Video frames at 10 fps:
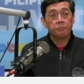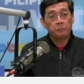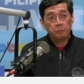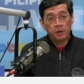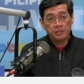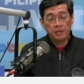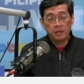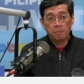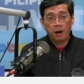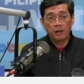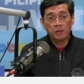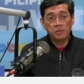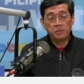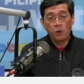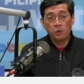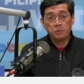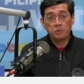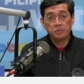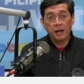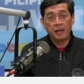President Marcos also
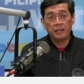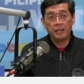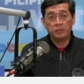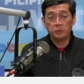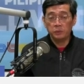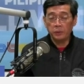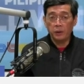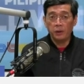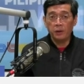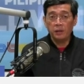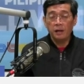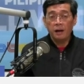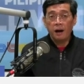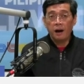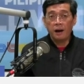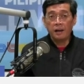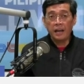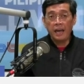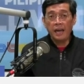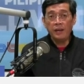signed into law RA
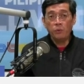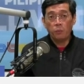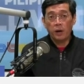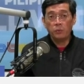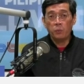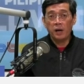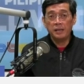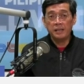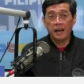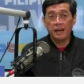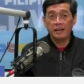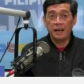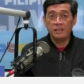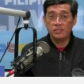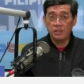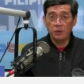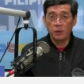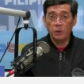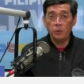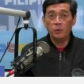
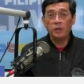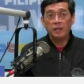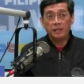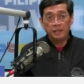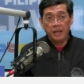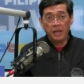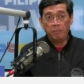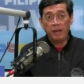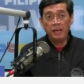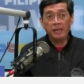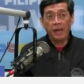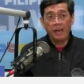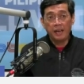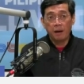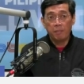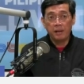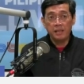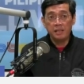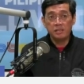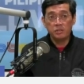11990, naming a
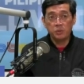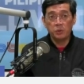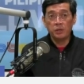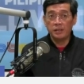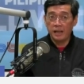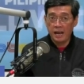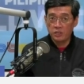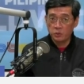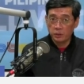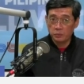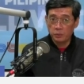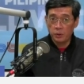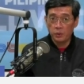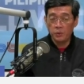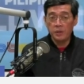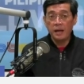Camarines Sur National Road